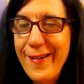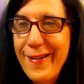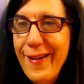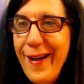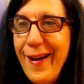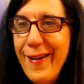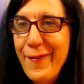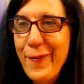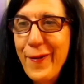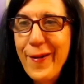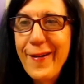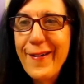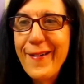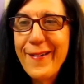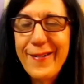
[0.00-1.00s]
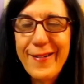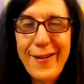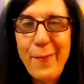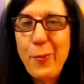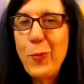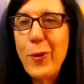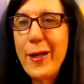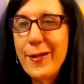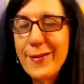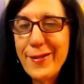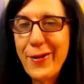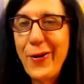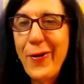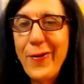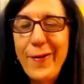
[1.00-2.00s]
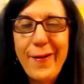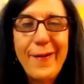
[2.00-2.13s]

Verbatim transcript: live a couple weekends ago.